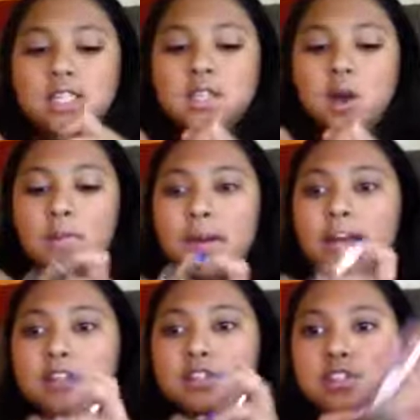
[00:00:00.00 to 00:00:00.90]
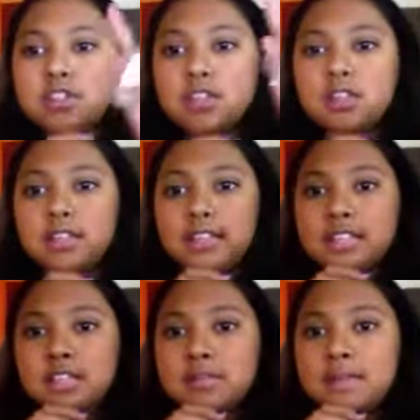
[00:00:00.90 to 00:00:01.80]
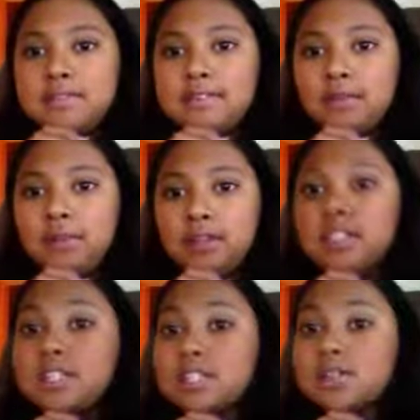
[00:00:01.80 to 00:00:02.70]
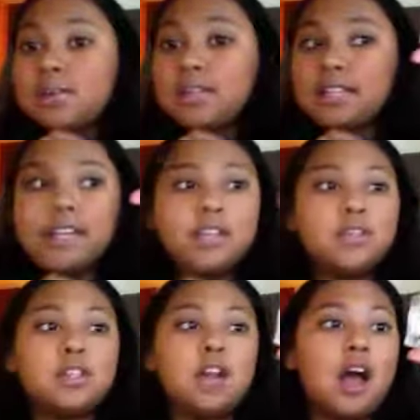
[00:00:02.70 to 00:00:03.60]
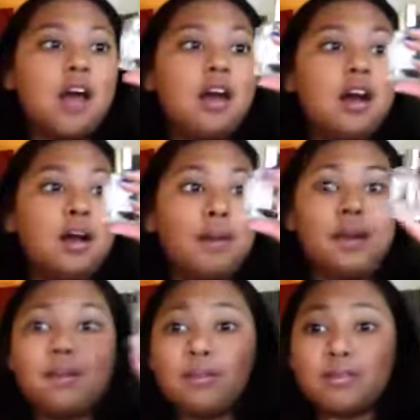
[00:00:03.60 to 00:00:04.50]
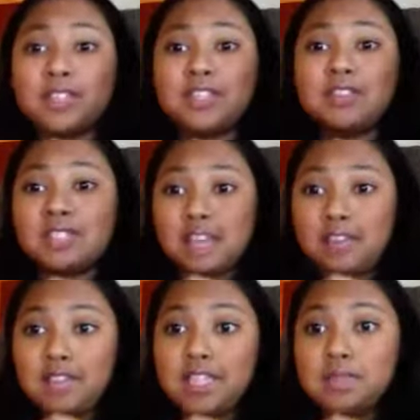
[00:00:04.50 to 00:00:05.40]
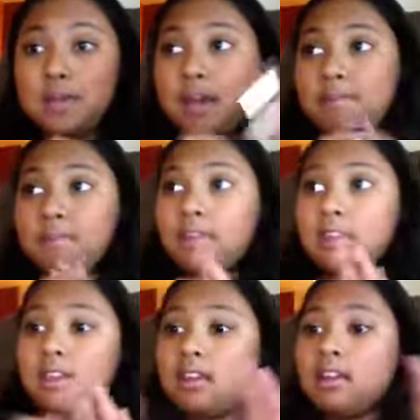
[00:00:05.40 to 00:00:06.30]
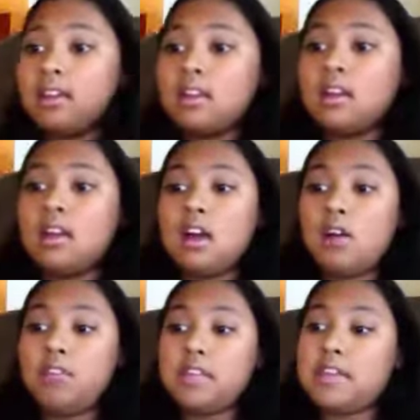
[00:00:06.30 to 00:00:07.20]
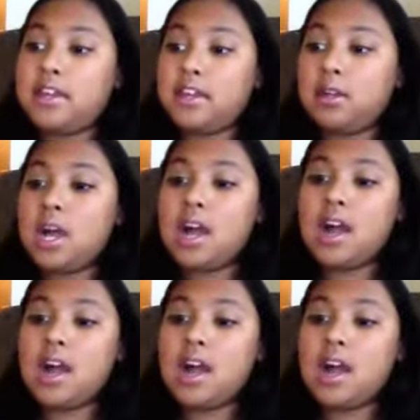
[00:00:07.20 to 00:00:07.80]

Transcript: so much. Like, this is my favorite one. This is the one that I use a lot. I don't know if they still sell this, but hopefully they do.